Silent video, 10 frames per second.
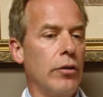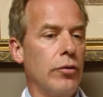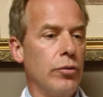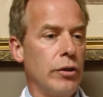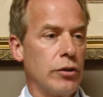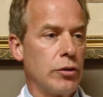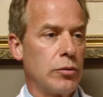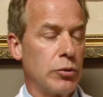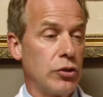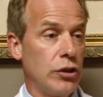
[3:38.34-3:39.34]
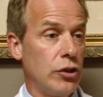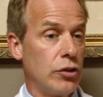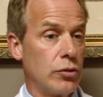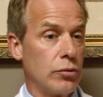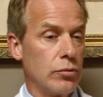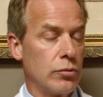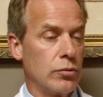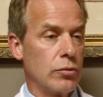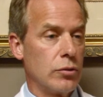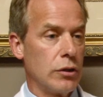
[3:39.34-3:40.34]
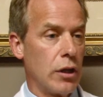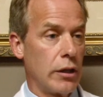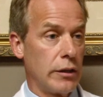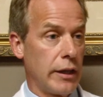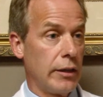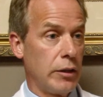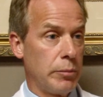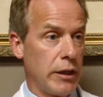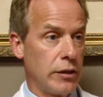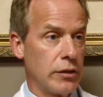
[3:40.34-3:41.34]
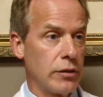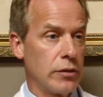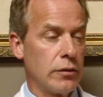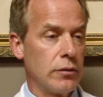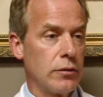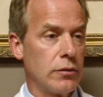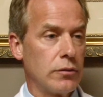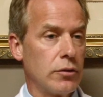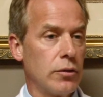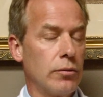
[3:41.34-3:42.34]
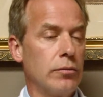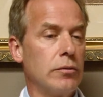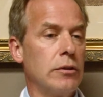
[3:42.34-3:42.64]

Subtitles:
do this procedure on a daily basis. So